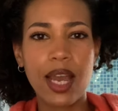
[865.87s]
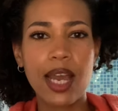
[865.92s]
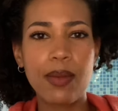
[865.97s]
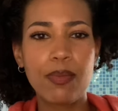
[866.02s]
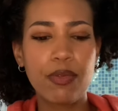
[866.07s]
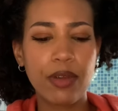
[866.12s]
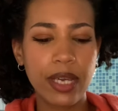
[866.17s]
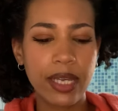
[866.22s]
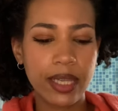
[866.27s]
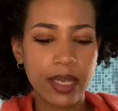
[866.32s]

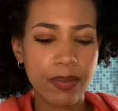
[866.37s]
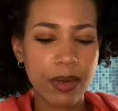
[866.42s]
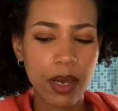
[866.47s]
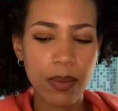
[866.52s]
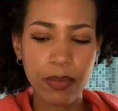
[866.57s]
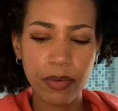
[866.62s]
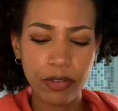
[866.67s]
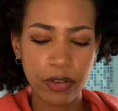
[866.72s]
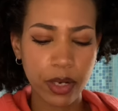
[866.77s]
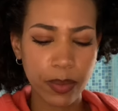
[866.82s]
break them up
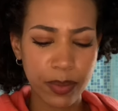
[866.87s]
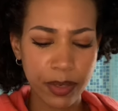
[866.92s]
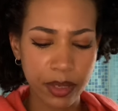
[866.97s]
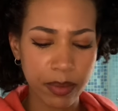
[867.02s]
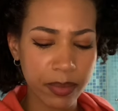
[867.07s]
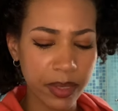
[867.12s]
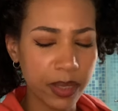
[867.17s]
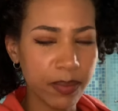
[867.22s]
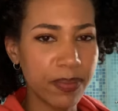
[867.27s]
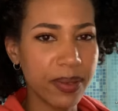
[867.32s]
before I put them
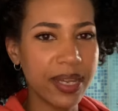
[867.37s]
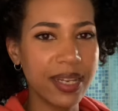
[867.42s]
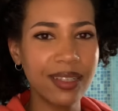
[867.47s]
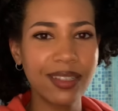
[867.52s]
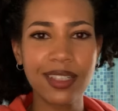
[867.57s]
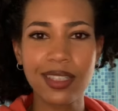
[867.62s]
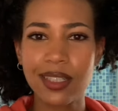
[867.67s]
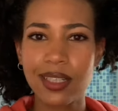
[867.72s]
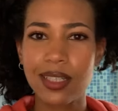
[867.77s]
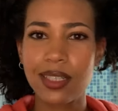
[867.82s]
in the bin,
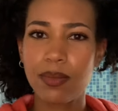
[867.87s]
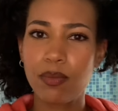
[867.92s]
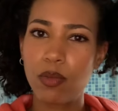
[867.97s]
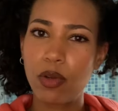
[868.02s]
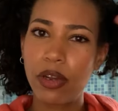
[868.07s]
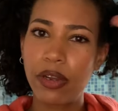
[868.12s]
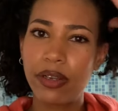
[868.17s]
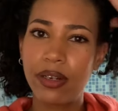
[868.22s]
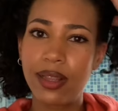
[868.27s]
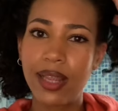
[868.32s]
just because I'm
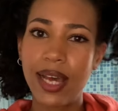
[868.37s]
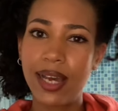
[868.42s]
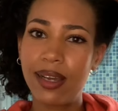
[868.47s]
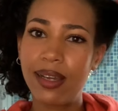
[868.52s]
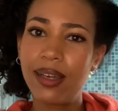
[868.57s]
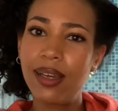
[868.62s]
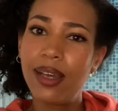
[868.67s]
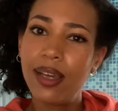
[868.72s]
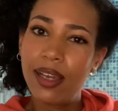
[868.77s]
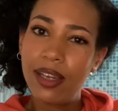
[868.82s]
worried that
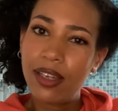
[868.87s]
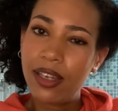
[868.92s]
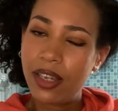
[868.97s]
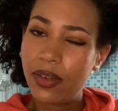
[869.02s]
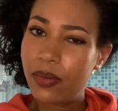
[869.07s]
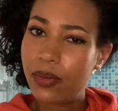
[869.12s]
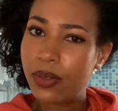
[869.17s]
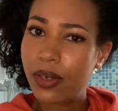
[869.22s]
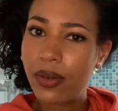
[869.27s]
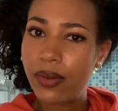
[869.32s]
it
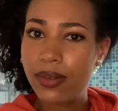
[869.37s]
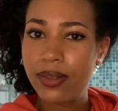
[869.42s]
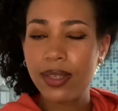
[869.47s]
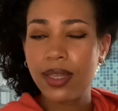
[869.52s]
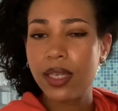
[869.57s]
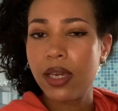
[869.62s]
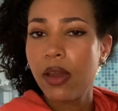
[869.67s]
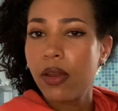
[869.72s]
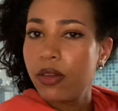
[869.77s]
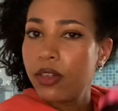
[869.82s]
will go into
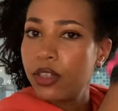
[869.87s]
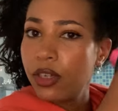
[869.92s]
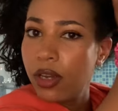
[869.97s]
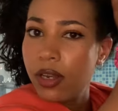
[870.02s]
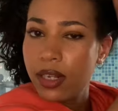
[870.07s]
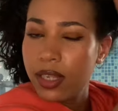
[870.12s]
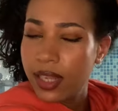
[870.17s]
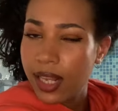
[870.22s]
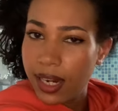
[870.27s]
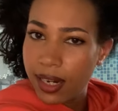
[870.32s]
the ocean
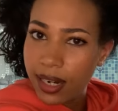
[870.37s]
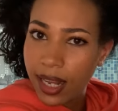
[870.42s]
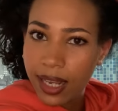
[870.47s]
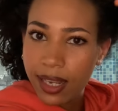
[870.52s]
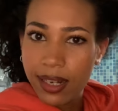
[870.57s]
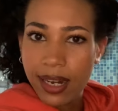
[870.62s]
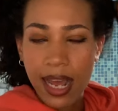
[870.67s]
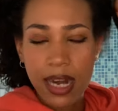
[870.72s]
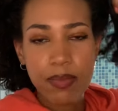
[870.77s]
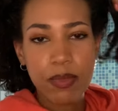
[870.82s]
and then like an
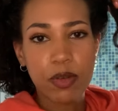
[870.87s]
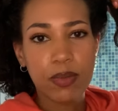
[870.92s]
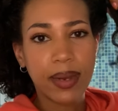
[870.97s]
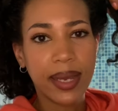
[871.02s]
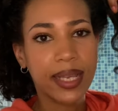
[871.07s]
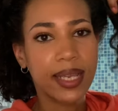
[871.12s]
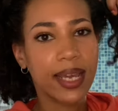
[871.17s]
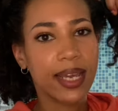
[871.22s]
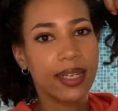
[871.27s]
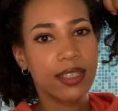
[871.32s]
animal might
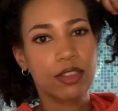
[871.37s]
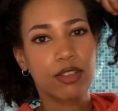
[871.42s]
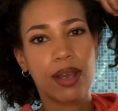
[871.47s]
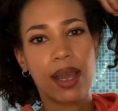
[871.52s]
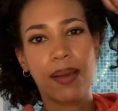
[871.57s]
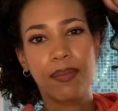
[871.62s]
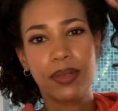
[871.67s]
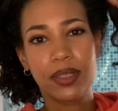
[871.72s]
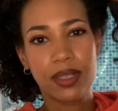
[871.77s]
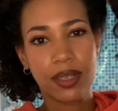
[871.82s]
get
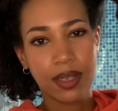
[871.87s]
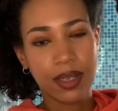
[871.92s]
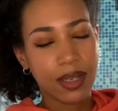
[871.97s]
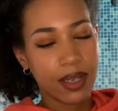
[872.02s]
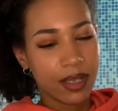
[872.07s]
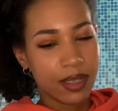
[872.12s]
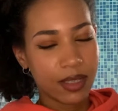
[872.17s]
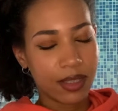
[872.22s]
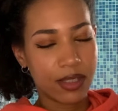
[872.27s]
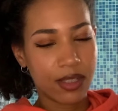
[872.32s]
trapped.
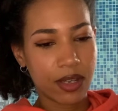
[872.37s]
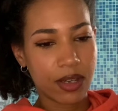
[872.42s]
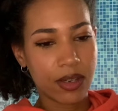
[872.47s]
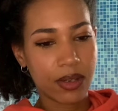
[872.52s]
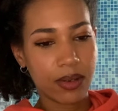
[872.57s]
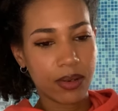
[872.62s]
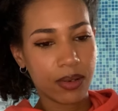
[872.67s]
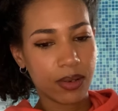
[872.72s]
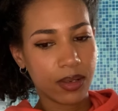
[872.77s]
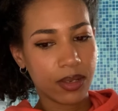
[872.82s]

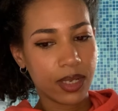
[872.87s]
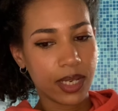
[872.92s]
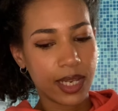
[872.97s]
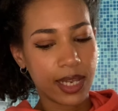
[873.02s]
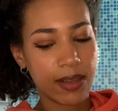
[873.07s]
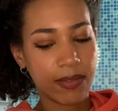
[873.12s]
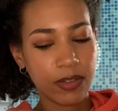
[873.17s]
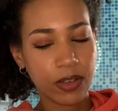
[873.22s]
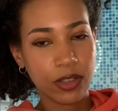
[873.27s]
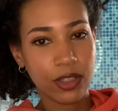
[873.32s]
So
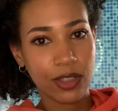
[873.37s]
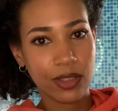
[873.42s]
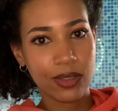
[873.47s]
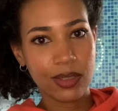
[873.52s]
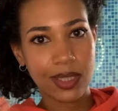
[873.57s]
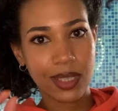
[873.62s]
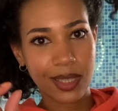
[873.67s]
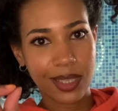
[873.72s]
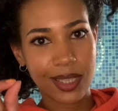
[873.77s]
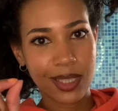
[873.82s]
if you're
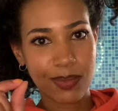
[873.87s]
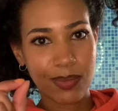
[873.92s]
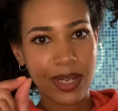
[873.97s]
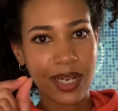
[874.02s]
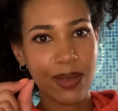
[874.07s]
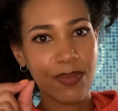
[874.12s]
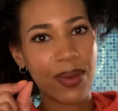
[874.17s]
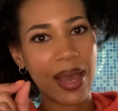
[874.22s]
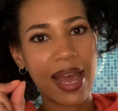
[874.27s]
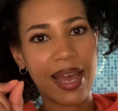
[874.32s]
using these mini
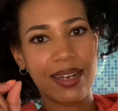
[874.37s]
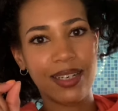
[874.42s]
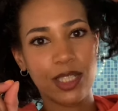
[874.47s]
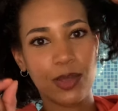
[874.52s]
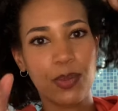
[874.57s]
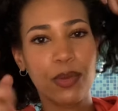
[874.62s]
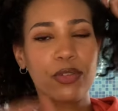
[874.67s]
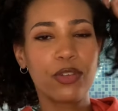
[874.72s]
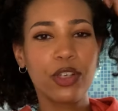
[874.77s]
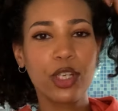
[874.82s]
bands,
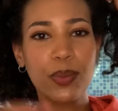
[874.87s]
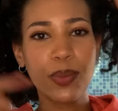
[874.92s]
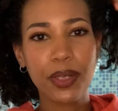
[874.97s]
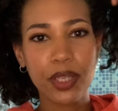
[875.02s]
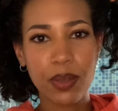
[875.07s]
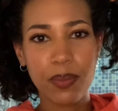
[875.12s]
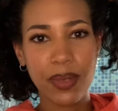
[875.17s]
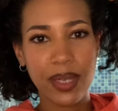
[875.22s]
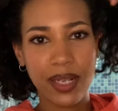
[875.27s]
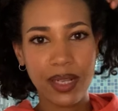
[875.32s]
before you put
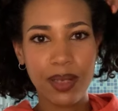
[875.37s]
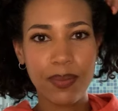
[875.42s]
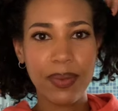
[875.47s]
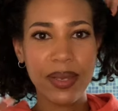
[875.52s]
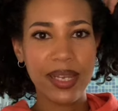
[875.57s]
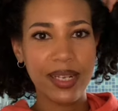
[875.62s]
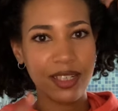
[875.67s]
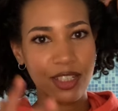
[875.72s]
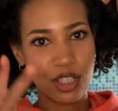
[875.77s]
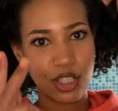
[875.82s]
them in the
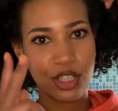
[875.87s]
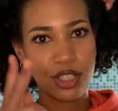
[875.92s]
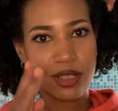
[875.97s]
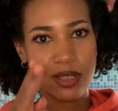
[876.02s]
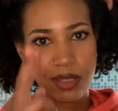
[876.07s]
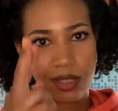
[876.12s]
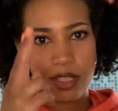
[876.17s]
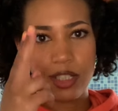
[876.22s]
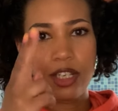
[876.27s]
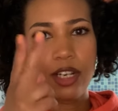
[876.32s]
bin, just,
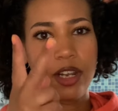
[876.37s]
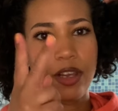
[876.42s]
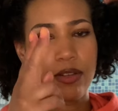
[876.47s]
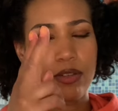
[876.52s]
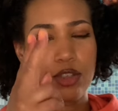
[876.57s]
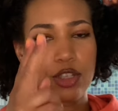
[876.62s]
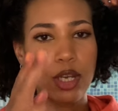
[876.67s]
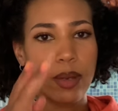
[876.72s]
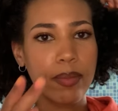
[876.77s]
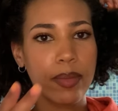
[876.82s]
you know,
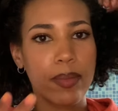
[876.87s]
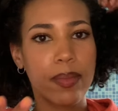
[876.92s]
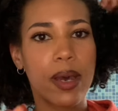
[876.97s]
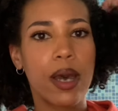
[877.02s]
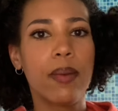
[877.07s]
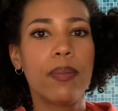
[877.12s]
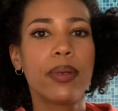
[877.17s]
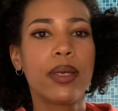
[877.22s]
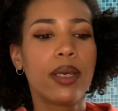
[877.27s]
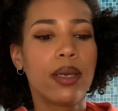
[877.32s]
chop them
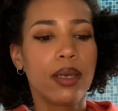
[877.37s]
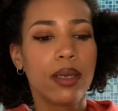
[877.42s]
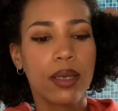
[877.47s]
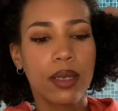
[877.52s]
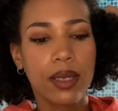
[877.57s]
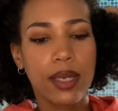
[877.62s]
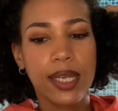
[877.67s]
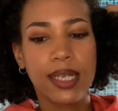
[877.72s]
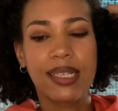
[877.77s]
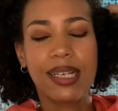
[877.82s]
up.
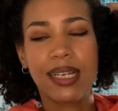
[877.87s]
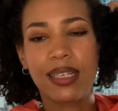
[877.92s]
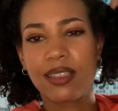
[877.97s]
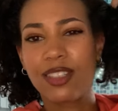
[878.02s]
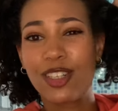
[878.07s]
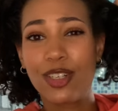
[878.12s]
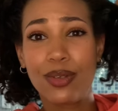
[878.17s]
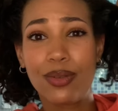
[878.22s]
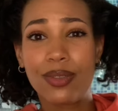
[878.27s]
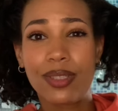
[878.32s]
It takes
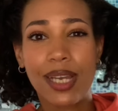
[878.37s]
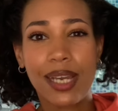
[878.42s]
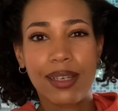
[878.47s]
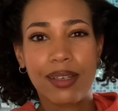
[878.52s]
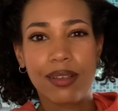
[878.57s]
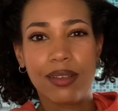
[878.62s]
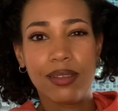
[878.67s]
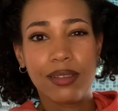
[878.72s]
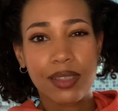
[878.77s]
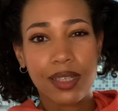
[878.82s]
2
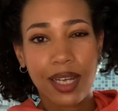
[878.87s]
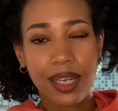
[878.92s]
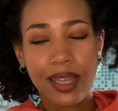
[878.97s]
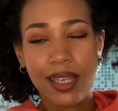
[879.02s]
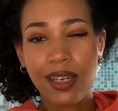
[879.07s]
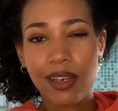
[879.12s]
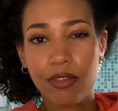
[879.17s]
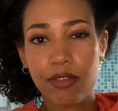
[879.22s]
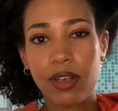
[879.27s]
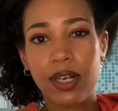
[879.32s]
seconds and I
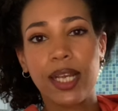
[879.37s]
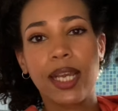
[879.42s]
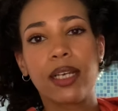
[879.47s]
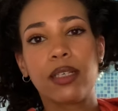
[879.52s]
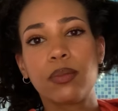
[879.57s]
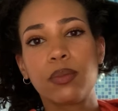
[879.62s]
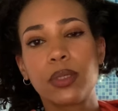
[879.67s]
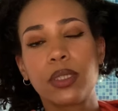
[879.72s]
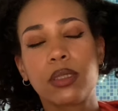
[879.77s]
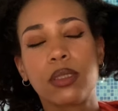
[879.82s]
think it really
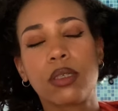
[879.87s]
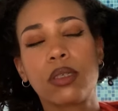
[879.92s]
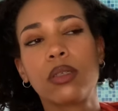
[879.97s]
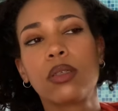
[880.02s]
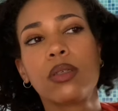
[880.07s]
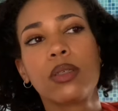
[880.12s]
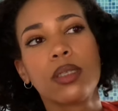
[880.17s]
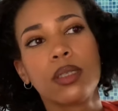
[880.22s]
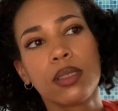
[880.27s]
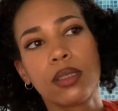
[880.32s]
helps, so
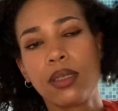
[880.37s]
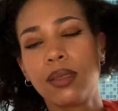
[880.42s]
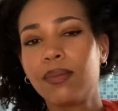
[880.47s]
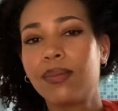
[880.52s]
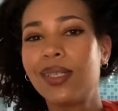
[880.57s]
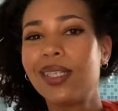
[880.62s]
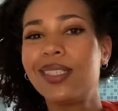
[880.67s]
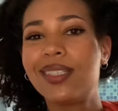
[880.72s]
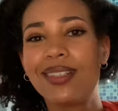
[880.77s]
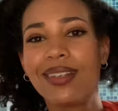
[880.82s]

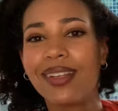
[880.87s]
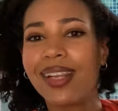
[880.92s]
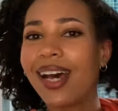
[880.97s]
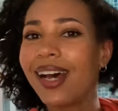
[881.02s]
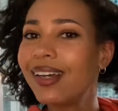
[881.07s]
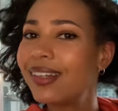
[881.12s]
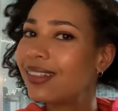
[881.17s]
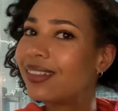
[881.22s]
please do that.